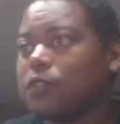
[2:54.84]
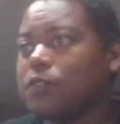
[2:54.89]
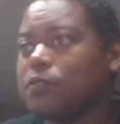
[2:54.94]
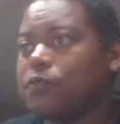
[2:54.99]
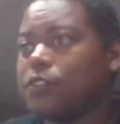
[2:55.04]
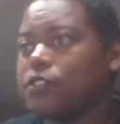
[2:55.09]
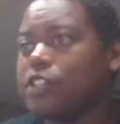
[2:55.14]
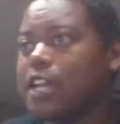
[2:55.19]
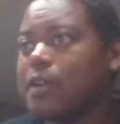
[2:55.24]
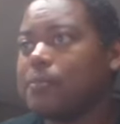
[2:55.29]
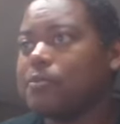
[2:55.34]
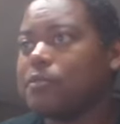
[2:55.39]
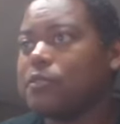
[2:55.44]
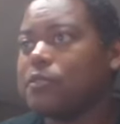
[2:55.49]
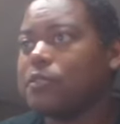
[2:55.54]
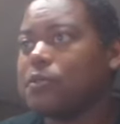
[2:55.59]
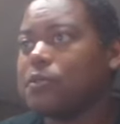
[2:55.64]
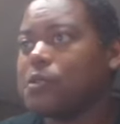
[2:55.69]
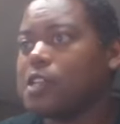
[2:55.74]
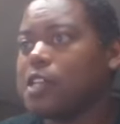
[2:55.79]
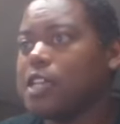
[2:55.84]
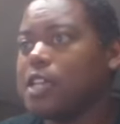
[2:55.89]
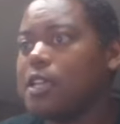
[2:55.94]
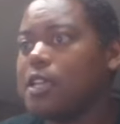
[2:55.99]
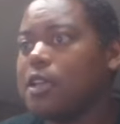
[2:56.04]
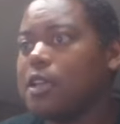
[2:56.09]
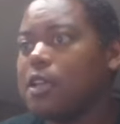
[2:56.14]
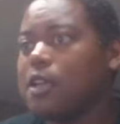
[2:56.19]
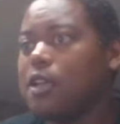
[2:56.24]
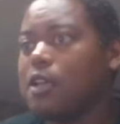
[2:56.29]
For chapter
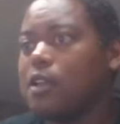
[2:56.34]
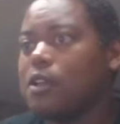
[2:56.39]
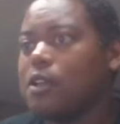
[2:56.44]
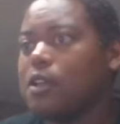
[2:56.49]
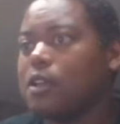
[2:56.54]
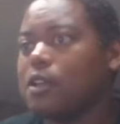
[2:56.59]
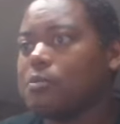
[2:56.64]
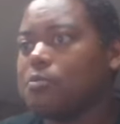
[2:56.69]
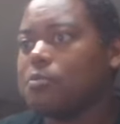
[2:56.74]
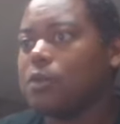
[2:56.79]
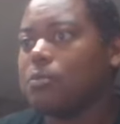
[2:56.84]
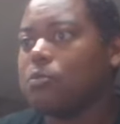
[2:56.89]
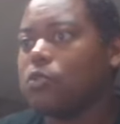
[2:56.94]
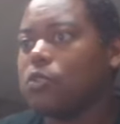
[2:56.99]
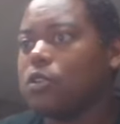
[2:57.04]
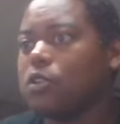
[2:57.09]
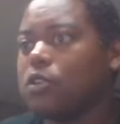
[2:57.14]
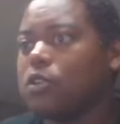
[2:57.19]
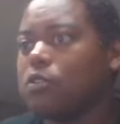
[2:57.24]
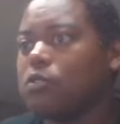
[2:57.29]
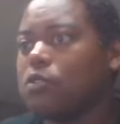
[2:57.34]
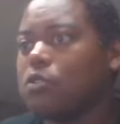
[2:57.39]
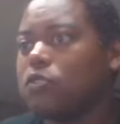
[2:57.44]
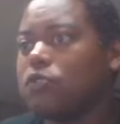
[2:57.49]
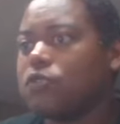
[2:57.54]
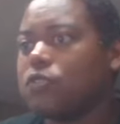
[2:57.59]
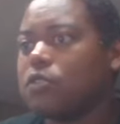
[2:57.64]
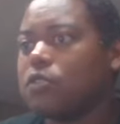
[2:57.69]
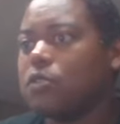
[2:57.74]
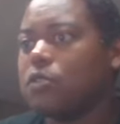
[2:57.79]
3, I'm going to go
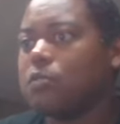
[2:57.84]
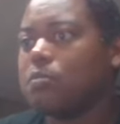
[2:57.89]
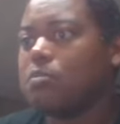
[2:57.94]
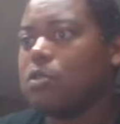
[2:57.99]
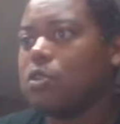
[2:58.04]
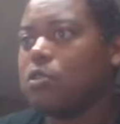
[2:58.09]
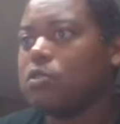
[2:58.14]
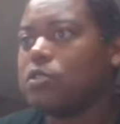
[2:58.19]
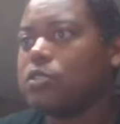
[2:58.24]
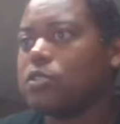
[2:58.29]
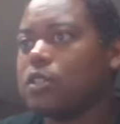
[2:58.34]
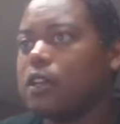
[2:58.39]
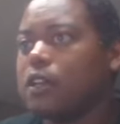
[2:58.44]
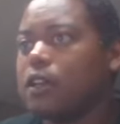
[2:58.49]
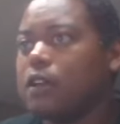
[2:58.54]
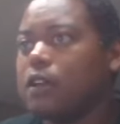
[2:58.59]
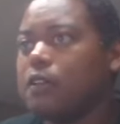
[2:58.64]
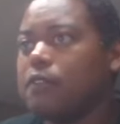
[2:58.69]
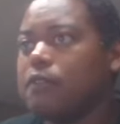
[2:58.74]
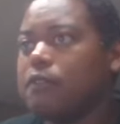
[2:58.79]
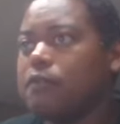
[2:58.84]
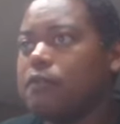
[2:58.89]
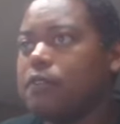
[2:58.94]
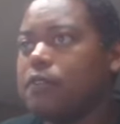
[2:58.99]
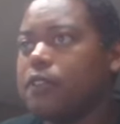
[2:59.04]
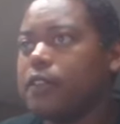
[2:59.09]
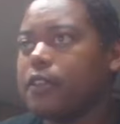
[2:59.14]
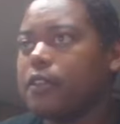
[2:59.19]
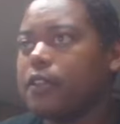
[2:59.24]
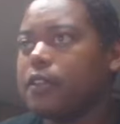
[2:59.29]
over most of
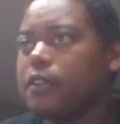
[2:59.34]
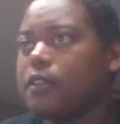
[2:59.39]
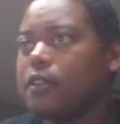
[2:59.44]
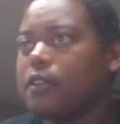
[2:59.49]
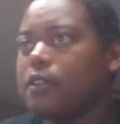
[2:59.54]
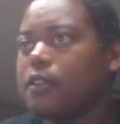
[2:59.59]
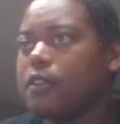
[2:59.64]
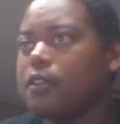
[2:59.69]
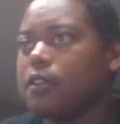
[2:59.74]
the